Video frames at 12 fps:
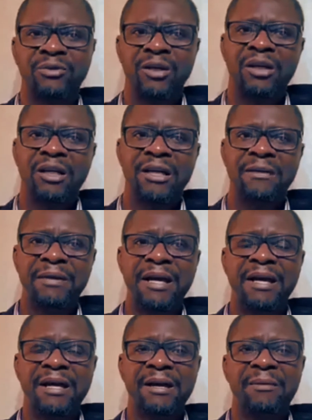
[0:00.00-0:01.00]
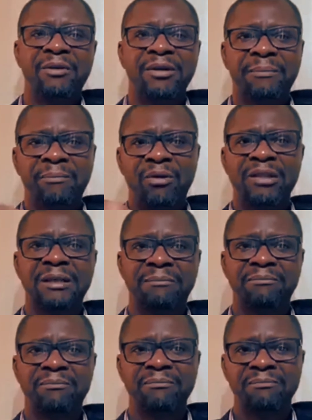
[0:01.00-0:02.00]
too. Amen. But the point
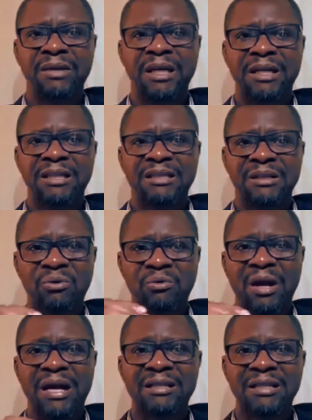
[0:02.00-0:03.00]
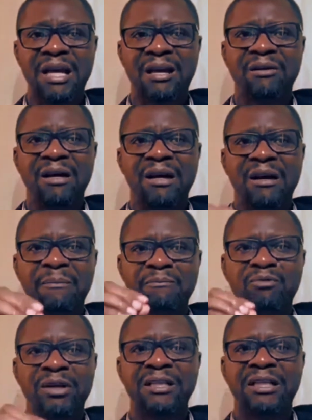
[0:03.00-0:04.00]
I'm making is that right now, I'm
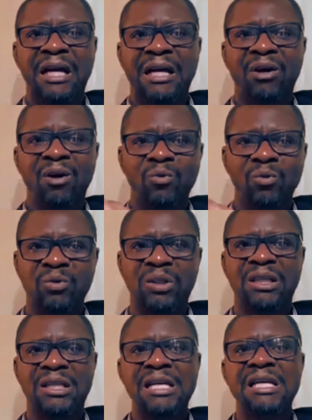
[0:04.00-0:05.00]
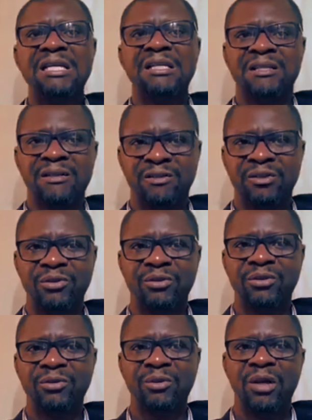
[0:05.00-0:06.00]
praying that God will release
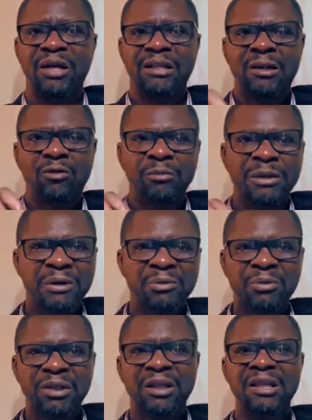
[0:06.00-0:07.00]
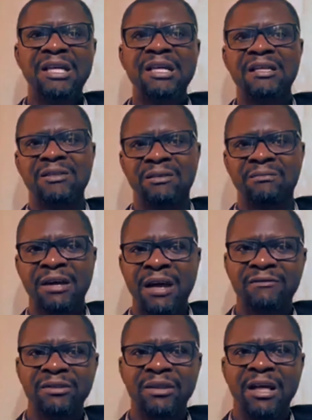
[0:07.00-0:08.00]
unto you. There will be a release from
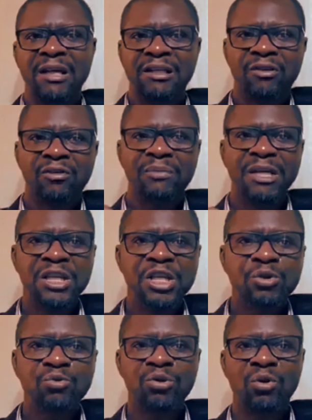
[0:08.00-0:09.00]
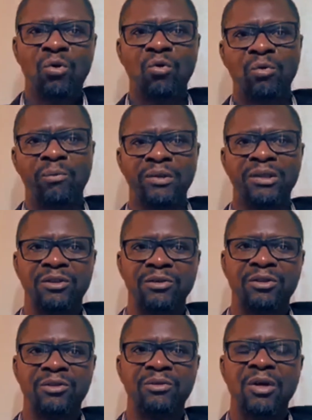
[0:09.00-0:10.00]
heaven. There will be a new door opening
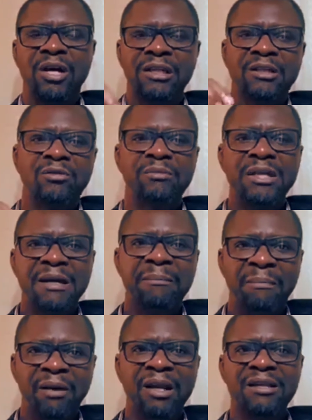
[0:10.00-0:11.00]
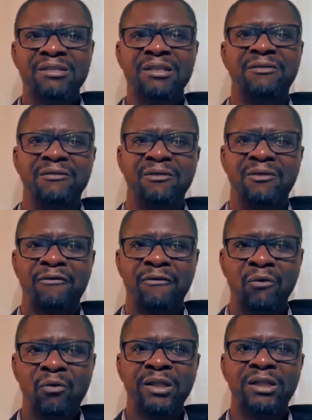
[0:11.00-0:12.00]
to you. There will be a blessing
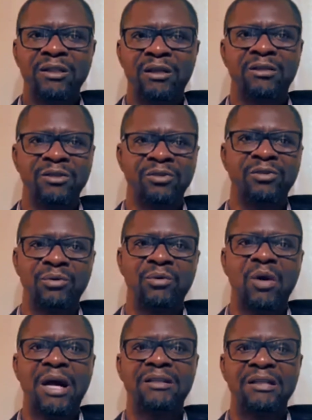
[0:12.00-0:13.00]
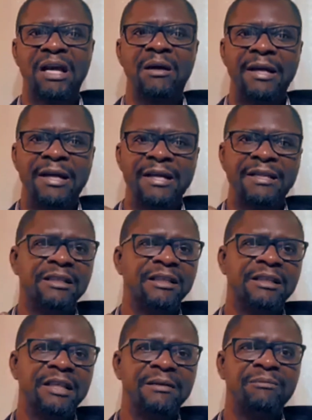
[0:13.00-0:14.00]
flowing unto you right now in
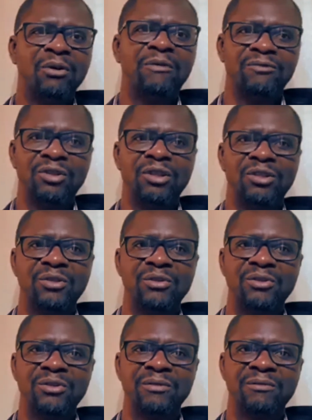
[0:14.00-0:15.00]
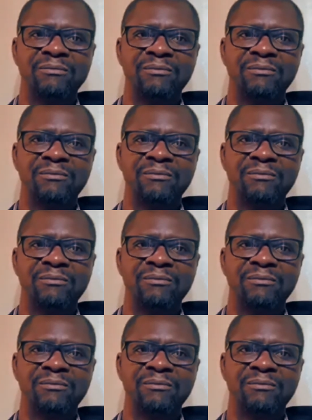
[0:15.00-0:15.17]
the name of Jesus.